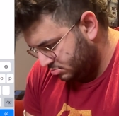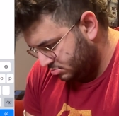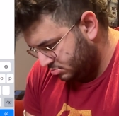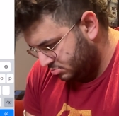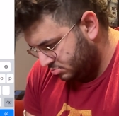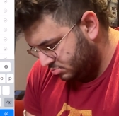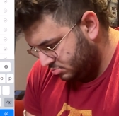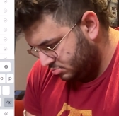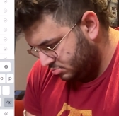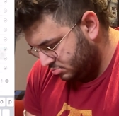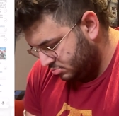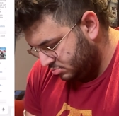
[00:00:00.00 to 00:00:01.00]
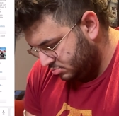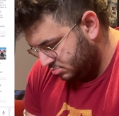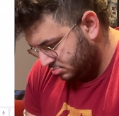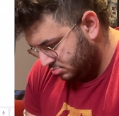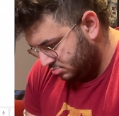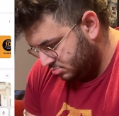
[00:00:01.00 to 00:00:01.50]

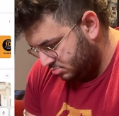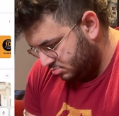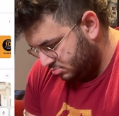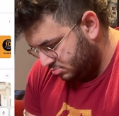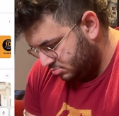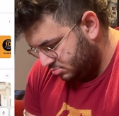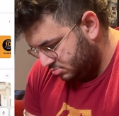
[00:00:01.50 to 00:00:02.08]
[no speech]